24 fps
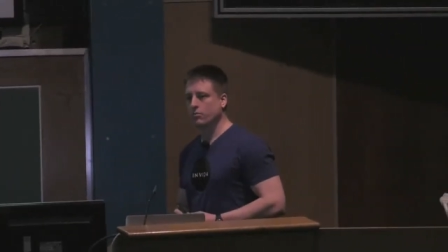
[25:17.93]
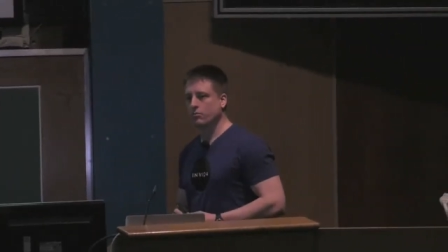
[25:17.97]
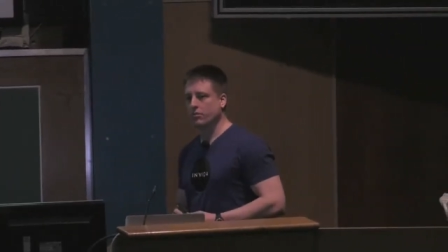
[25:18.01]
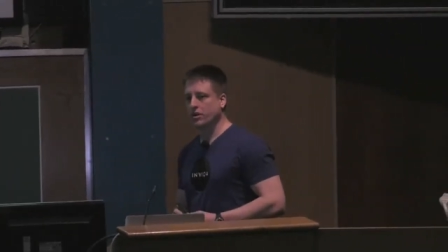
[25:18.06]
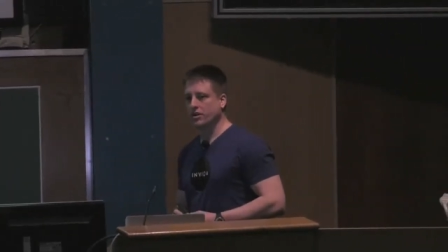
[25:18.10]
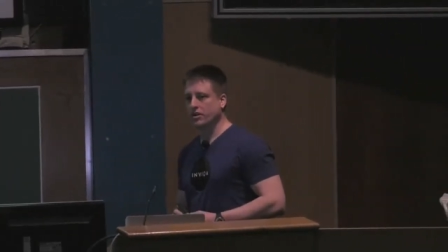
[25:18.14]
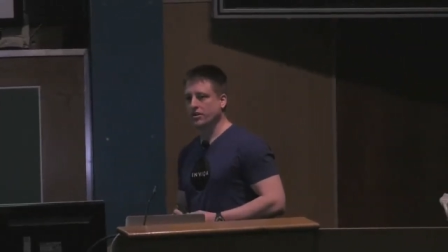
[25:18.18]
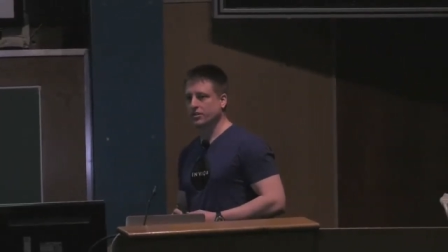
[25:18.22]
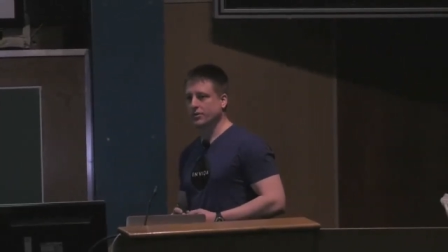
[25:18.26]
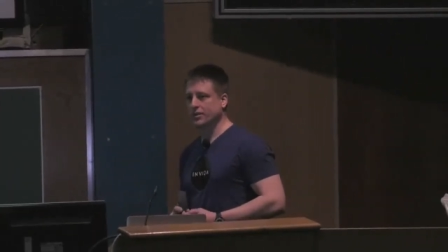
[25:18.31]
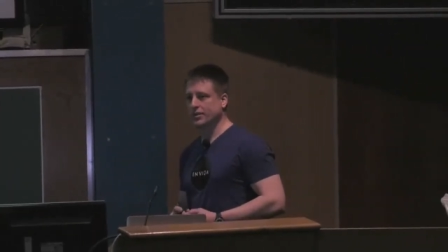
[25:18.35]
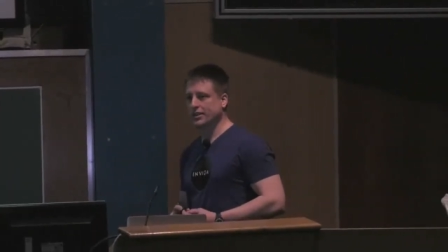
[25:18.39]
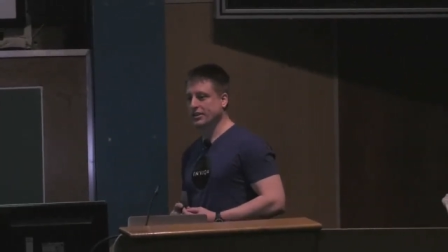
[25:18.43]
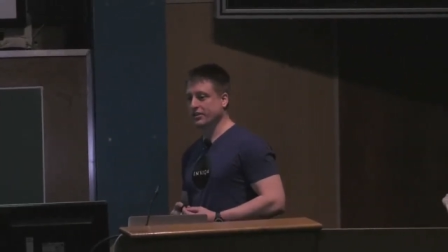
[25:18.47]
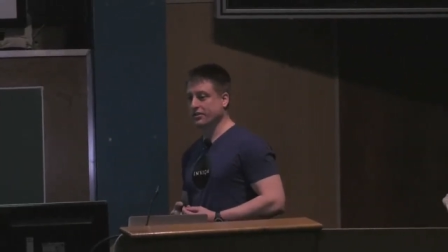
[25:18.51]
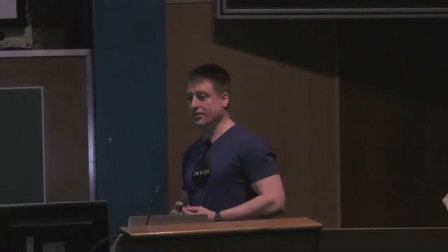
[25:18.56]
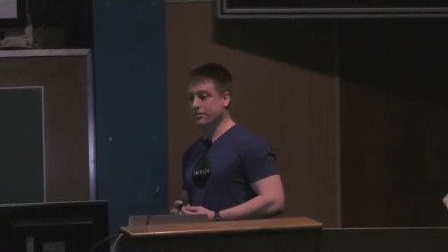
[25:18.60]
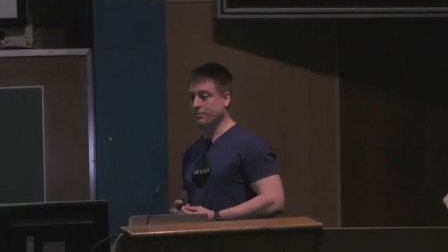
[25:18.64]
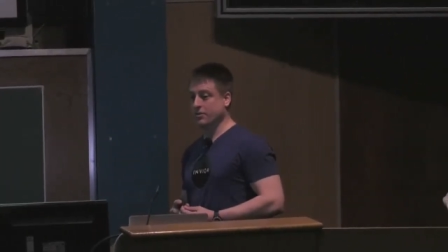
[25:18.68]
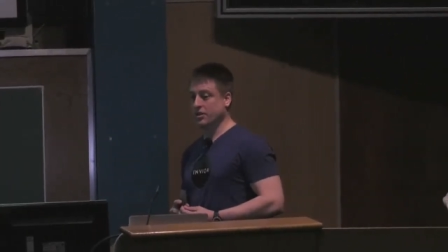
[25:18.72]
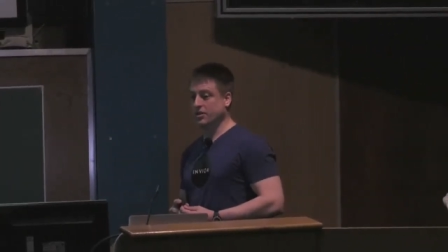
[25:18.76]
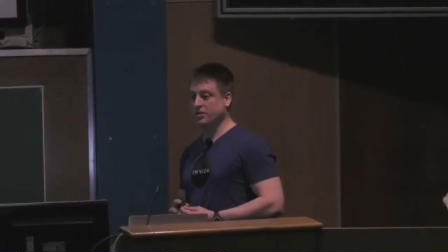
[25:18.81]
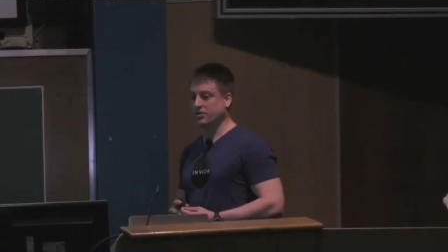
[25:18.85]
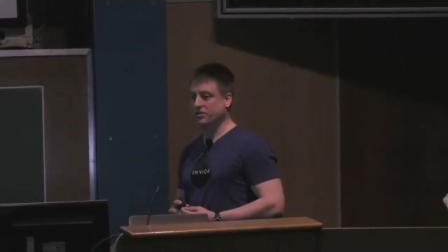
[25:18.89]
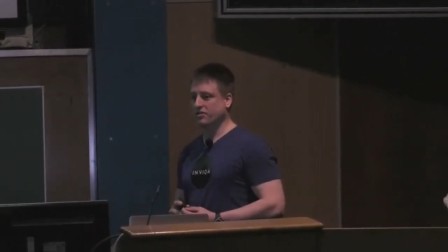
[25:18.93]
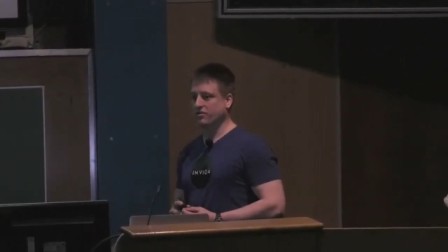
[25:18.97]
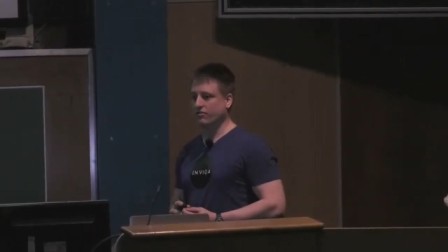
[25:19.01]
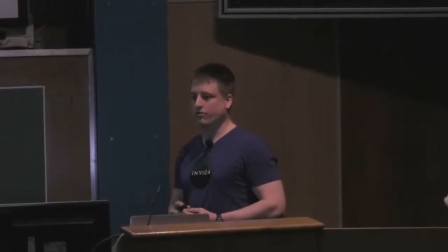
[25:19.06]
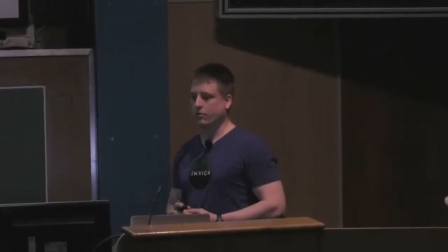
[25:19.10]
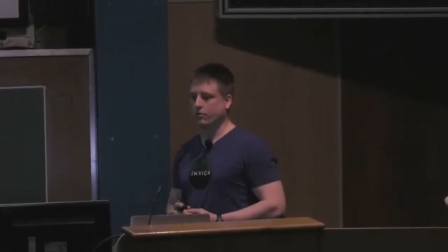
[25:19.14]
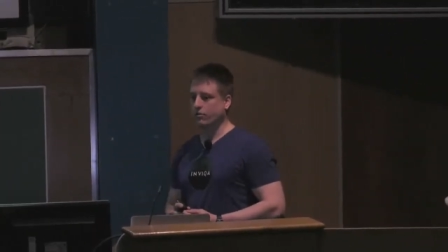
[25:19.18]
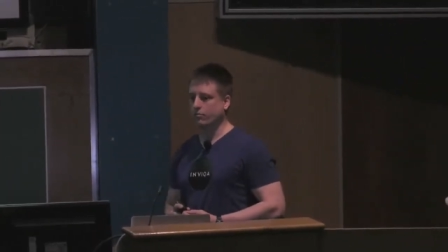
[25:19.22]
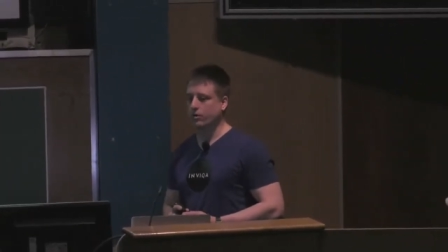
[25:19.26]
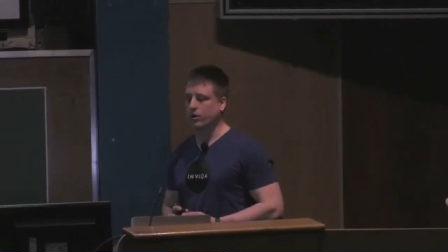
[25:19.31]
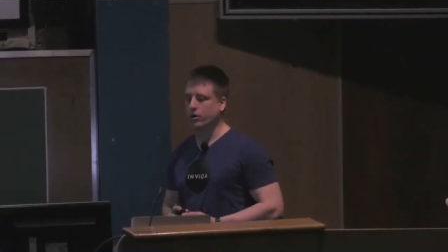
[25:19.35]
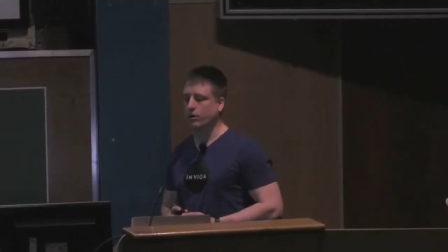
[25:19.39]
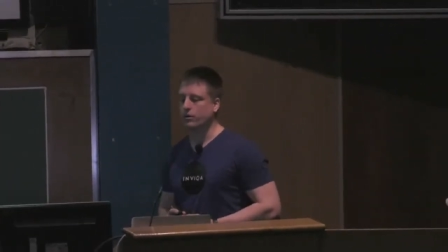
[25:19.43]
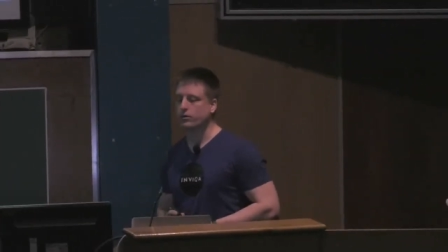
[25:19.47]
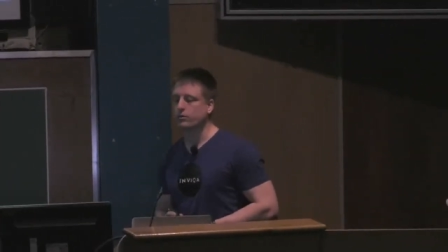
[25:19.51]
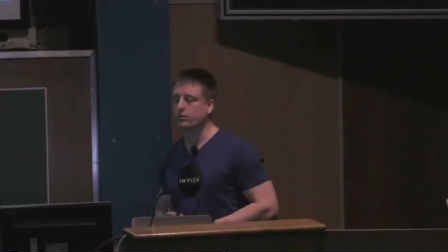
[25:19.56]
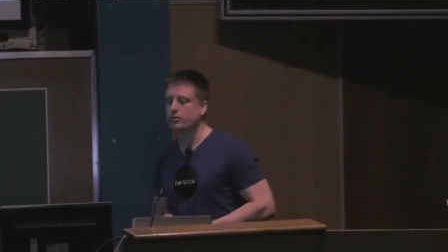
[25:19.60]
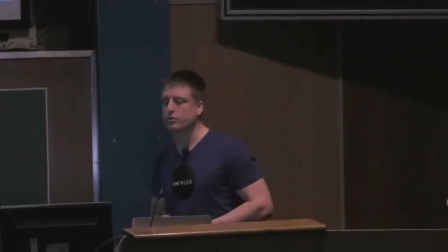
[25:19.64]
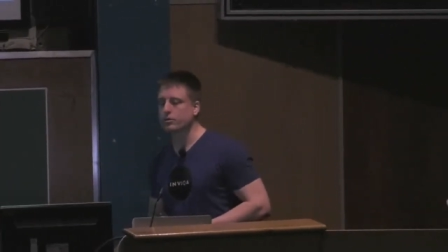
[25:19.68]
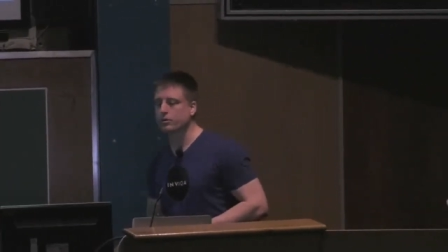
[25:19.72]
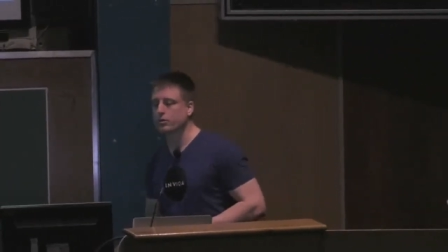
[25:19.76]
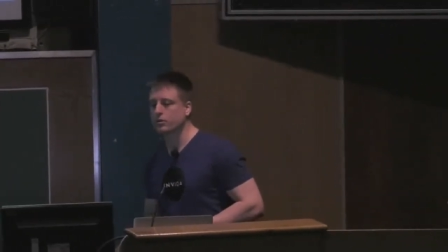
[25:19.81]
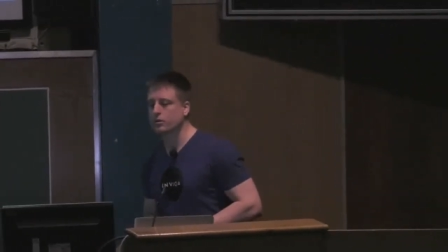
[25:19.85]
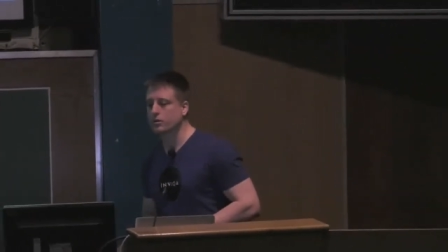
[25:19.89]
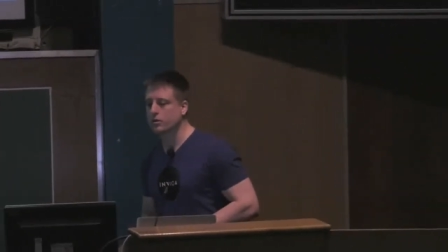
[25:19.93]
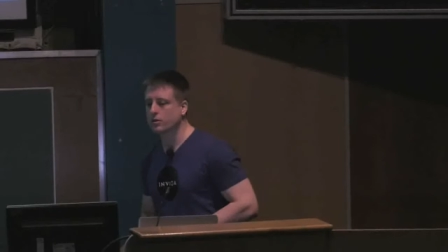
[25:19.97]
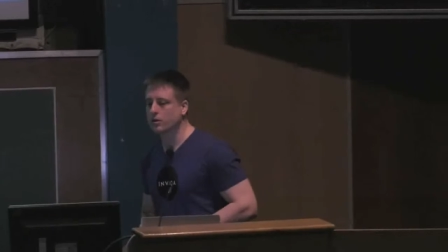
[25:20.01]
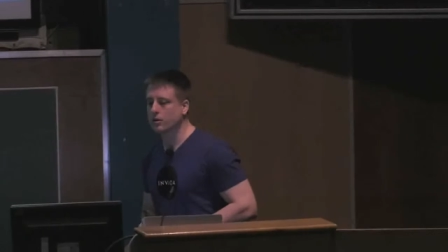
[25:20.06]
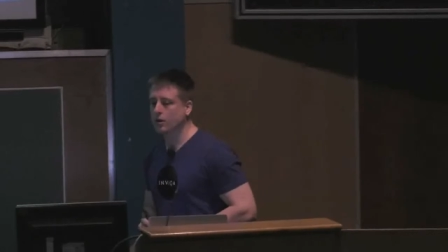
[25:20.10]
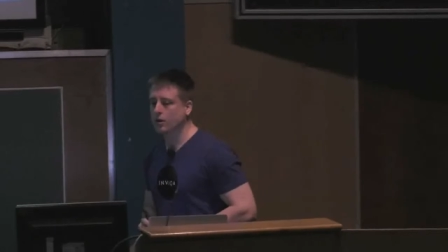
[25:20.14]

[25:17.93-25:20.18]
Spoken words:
because we'd done the merge in the wrong branch,